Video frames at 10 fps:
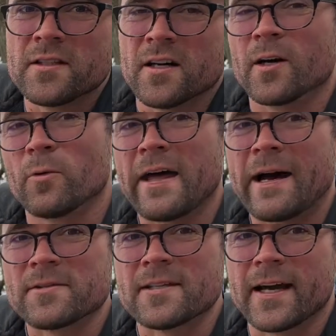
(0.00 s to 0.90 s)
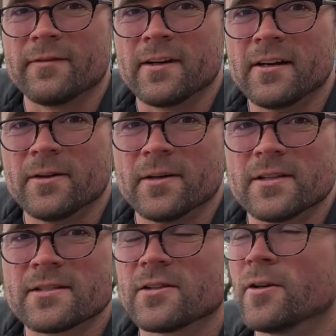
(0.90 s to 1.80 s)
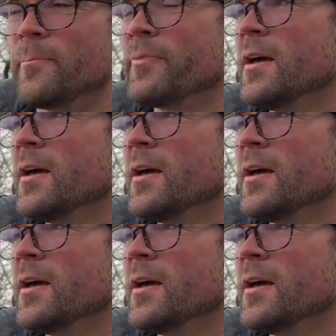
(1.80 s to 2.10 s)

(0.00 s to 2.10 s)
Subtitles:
done, well, the outside of it anyways, so